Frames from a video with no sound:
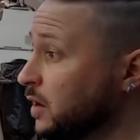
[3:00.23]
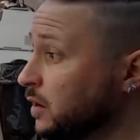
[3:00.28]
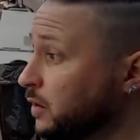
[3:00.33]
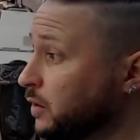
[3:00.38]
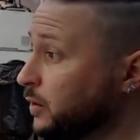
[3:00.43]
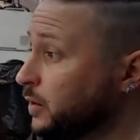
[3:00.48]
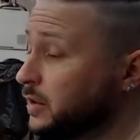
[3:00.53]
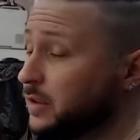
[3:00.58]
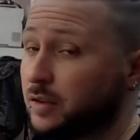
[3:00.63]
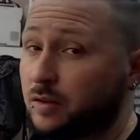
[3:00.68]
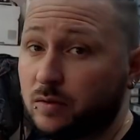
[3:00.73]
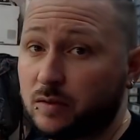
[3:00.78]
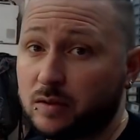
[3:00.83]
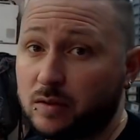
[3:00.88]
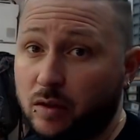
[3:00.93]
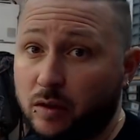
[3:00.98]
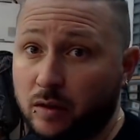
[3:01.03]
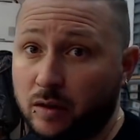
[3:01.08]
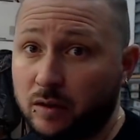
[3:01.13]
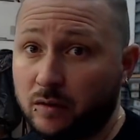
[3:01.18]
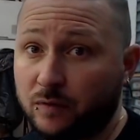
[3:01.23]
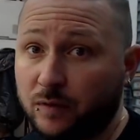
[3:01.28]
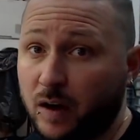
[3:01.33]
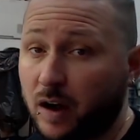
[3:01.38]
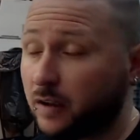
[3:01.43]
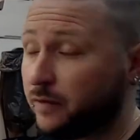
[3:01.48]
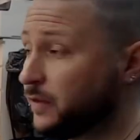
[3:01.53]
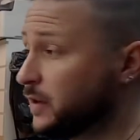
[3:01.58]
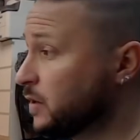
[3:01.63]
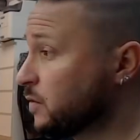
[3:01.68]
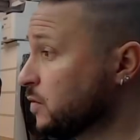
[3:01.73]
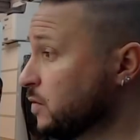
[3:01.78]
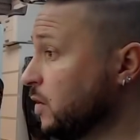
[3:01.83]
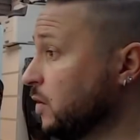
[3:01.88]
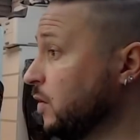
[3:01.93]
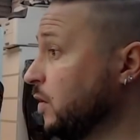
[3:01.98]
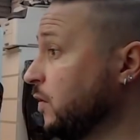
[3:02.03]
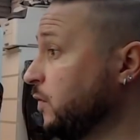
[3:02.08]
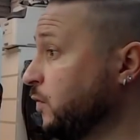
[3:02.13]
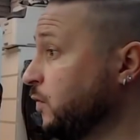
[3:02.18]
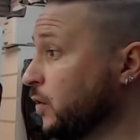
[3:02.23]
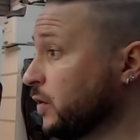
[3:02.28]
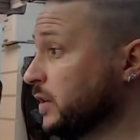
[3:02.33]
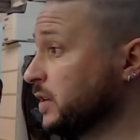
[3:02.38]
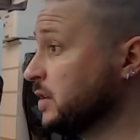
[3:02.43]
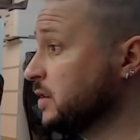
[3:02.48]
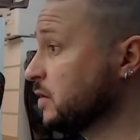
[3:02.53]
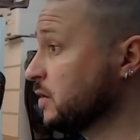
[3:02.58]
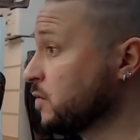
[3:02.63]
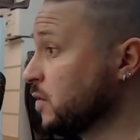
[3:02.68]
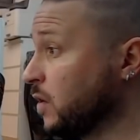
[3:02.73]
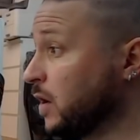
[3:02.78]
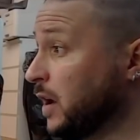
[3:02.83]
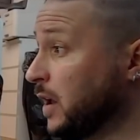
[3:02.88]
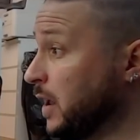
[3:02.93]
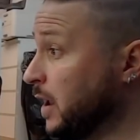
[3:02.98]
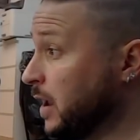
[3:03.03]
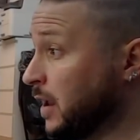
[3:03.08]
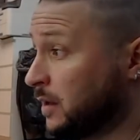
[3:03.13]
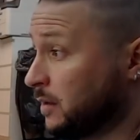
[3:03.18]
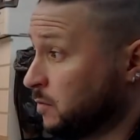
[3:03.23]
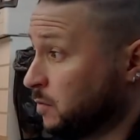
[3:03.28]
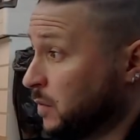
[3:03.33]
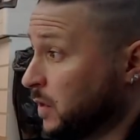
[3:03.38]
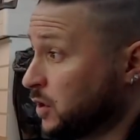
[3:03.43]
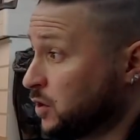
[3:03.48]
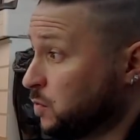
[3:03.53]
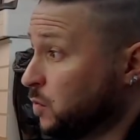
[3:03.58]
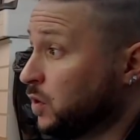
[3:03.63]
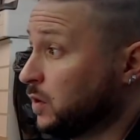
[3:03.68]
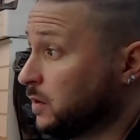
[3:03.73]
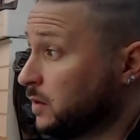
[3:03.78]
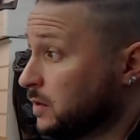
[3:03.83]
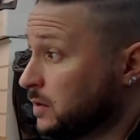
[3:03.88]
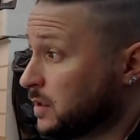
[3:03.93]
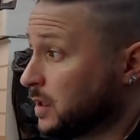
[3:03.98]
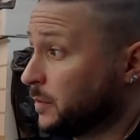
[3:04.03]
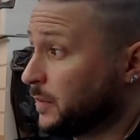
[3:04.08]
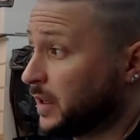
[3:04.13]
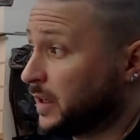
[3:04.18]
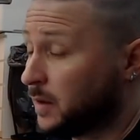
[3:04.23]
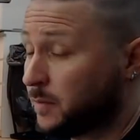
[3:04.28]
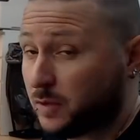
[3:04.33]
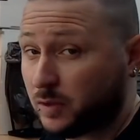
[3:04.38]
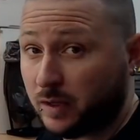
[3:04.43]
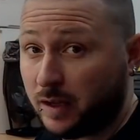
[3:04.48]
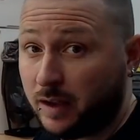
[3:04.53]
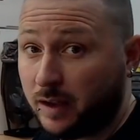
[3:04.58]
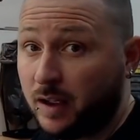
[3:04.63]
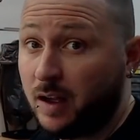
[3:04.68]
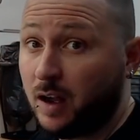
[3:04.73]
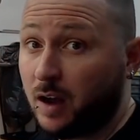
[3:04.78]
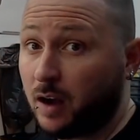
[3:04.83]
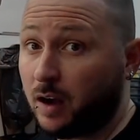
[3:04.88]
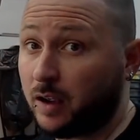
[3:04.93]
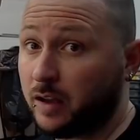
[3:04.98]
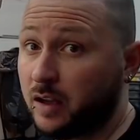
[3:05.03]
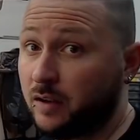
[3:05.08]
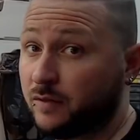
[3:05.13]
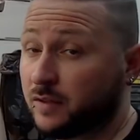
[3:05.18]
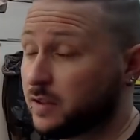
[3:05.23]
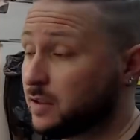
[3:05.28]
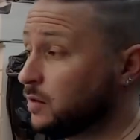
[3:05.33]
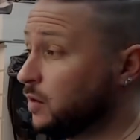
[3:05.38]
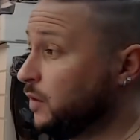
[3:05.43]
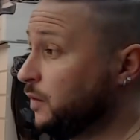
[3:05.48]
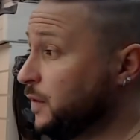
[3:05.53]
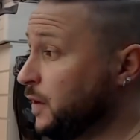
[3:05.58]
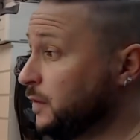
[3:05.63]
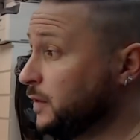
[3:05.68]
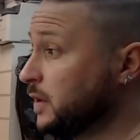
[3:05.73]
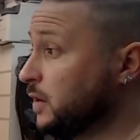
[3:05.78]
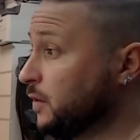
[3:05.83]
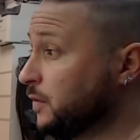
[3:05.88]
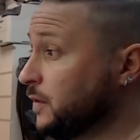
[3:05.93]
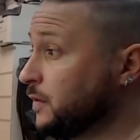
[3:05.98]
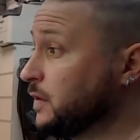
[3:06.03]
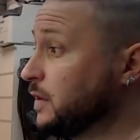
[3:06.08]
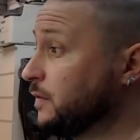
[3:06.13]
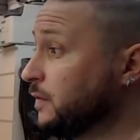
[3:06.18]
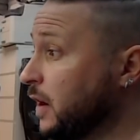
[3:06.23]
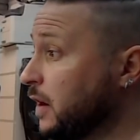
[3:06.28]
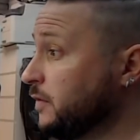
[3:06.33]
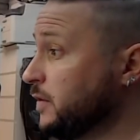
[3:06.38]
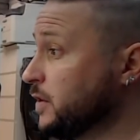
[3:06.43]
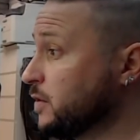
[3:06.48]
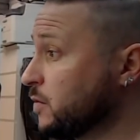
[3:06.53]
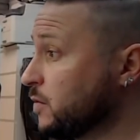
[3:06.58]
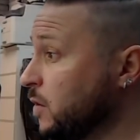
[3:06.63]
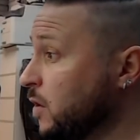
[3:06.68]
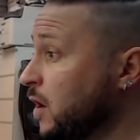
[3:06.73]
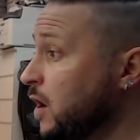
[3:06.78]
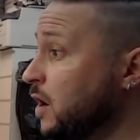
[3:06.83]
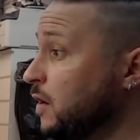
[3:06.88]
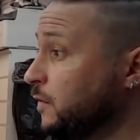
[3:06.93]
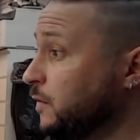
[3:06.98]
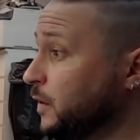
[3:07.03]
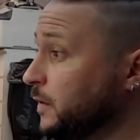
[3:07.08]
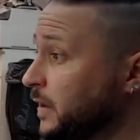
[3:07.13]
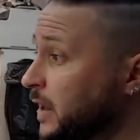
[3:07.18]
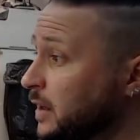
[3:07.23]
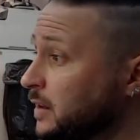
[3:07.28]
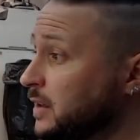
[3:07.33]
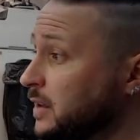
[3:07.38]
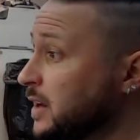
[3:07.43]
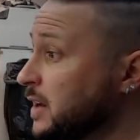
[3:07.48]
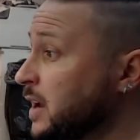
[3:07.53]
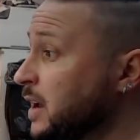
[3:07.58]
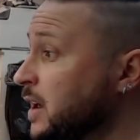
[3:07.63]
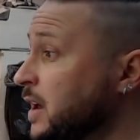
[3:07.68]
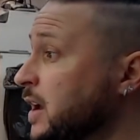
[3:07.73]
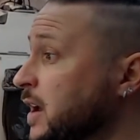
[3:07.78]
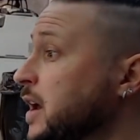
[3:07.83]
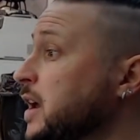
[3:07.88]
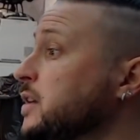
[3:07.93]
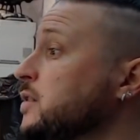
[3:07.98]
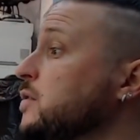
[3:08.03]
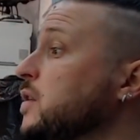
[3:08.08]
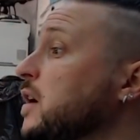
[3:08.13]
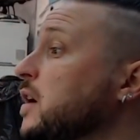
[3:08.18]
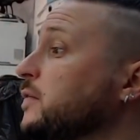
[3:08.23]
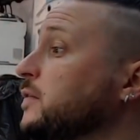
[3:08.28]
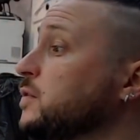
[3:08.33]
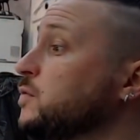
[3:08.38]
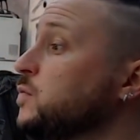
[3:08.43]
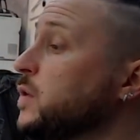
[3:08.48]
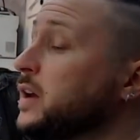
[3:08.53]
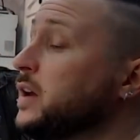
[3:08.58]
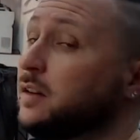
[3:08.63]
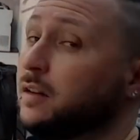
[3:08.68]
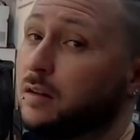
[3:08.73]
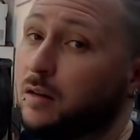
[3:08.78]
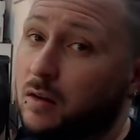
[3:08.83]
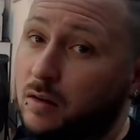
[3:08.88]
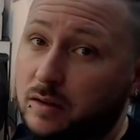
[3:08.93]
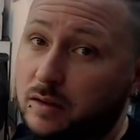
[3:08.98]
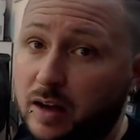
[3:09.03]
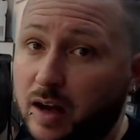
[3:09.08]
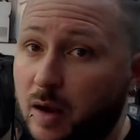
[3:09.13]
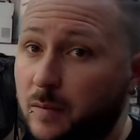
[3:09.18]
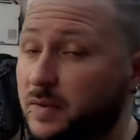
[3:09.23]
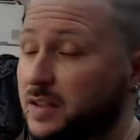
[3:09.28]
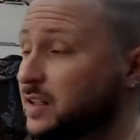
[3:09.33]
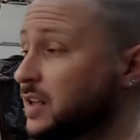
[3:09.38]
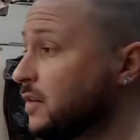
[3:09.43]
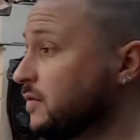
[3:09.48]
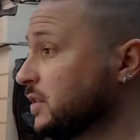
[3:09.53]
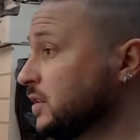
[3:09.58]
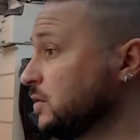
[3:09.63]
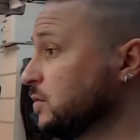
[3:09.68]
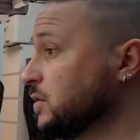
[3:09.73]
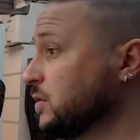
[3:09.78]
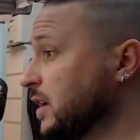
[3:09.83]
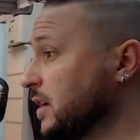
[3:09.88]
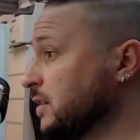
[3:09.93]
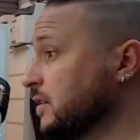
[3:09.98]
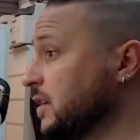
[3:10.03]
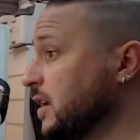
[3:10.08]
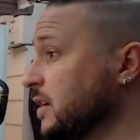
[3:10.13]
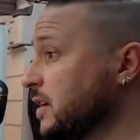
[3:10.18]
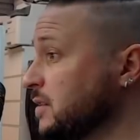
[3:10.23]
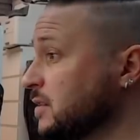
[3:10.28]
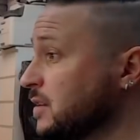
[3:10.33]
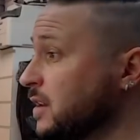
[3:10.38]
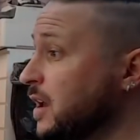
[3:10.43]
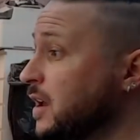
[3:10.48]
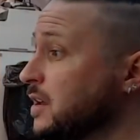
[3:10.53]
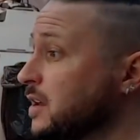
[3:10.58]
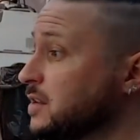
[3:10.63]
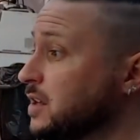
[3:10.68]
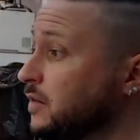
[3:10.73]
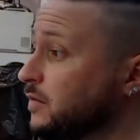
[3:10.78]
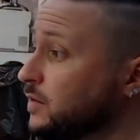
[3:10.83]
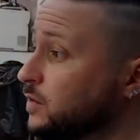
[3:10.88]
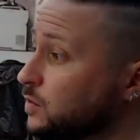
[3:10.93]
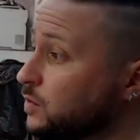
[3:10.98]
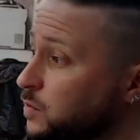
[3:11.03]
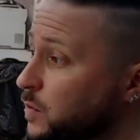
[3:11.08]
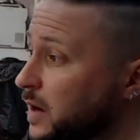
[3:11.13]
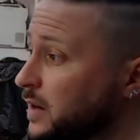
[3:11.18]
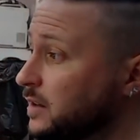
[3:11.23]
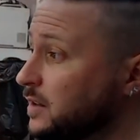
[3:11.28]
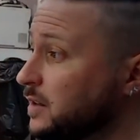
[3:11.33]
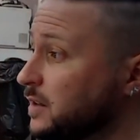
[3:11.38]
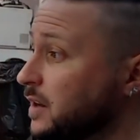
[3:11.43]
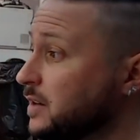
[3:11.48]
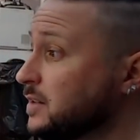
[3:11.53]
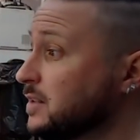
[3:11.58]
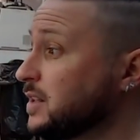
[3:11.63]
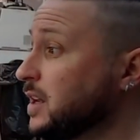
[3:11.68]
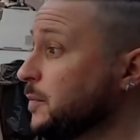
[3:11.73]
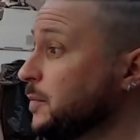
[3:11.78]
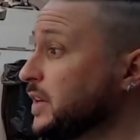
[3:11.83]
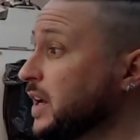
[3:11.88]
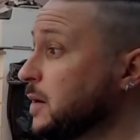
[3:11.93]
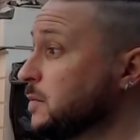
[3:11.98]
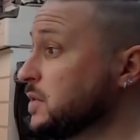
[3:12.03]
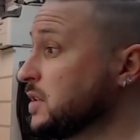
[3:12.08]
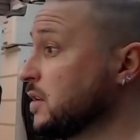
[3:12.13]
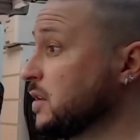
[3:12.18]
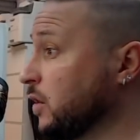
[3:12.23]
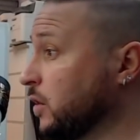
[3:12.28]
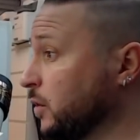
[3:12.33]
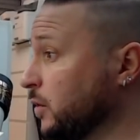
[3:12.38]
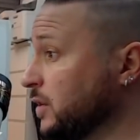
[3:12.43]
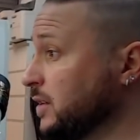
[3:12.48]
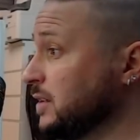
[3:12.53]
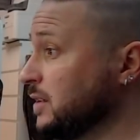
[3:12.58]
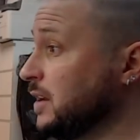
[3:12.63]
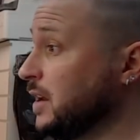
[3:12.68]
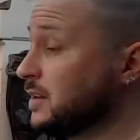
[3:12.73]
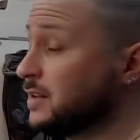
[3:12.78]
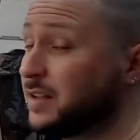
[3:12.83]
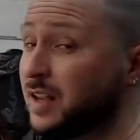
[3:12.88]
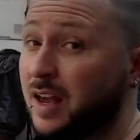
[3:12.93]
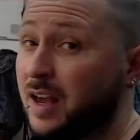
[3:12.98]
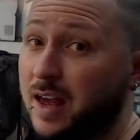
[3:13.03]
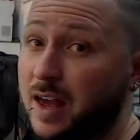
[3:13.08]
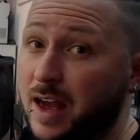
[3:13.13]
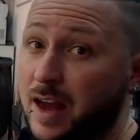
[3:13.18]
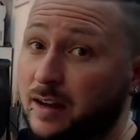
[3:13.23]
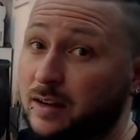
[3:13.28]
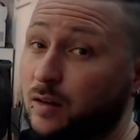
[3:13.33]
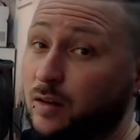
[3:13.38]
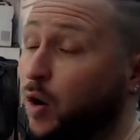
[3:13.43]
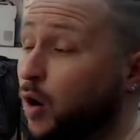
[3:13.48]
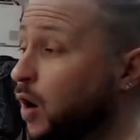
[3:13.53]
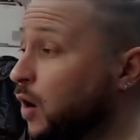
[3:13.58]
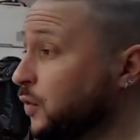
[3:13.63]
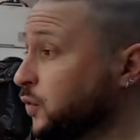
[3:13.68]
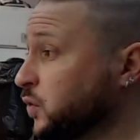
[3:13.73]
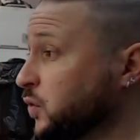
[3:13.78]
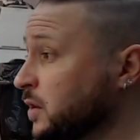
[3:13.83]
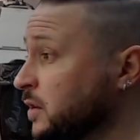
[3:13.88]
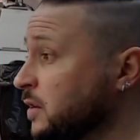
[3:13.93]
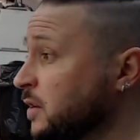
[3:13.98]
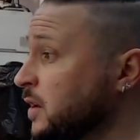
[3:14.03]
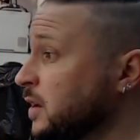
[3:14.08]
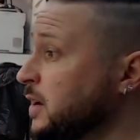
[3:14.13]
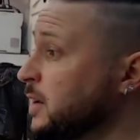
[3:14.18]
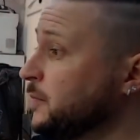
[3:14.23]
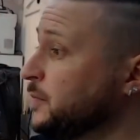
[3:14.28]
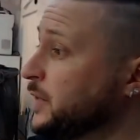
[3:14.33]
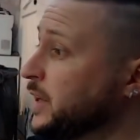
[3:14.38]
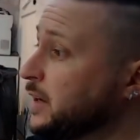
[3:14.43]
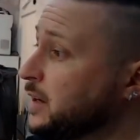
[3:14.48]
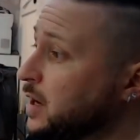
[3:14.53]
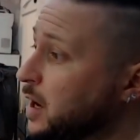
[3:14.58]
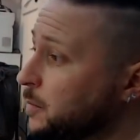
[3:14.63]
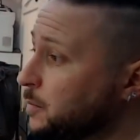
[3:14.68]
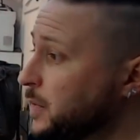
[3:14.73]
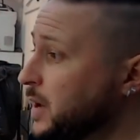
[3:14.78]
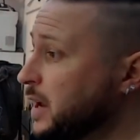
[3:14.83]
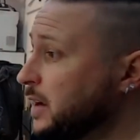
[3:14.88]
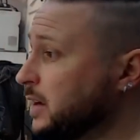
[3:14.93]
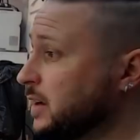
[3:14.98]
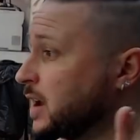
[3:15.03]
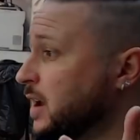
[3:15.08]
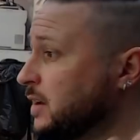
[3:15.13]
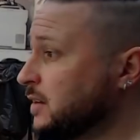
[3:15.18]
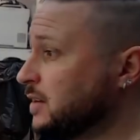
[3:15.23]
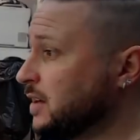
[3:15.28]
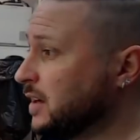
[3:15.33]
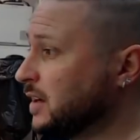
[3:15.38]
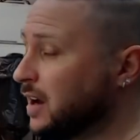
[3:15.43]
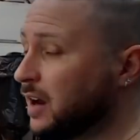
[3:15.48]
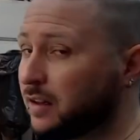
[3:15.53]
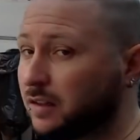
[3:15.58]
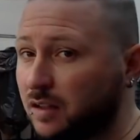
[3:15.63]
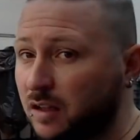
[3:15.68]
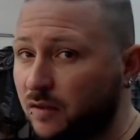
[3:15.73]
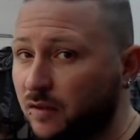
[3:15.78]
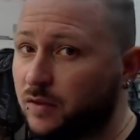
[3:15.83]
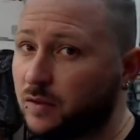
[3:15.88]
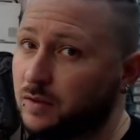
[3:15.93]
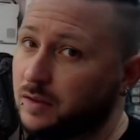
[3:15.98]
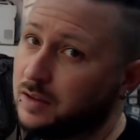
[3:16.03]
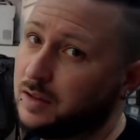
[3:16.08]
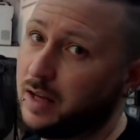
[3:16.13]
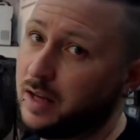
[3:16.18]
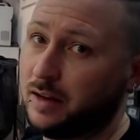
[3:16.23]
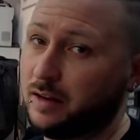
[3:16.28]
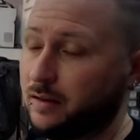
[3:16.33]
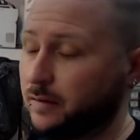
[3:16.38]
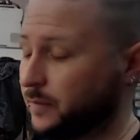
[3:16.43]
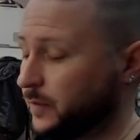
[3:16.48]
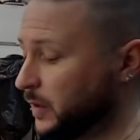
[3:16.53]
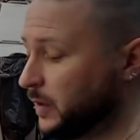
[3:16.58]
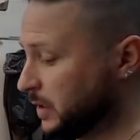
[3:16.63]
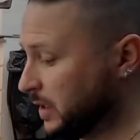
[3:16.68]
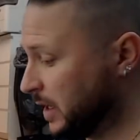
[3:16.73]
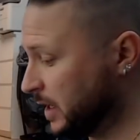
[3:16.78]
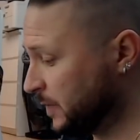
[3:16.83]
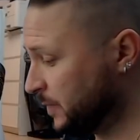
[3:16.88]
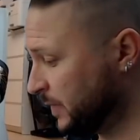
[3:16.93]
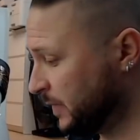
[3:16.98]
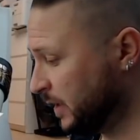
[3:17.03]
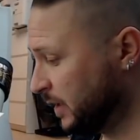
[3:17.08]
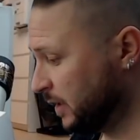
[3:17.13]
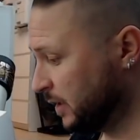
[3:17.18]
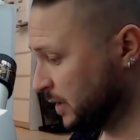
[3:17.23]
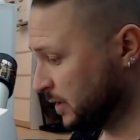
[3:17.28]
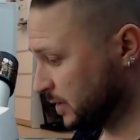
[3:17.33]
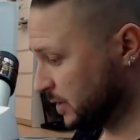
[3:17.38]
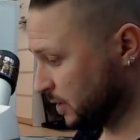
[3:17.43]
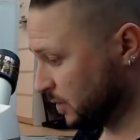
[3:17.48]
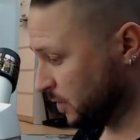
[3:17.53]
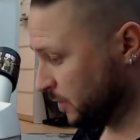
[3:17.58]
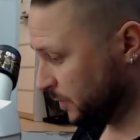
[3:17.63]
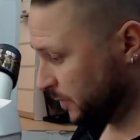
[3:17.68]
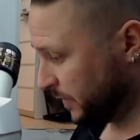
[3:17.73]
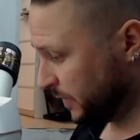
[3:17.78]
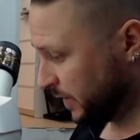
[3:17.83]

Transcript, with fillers: 30 to 35 euro or 40 euro and much more sometimes, okay? I even saw 50 or 55 euro for NAND data, and you have to wait a long time, 7 to 10 days, 7 to 20 days, sometimes 30 days. And often they come back and they can't give you the data, okay? So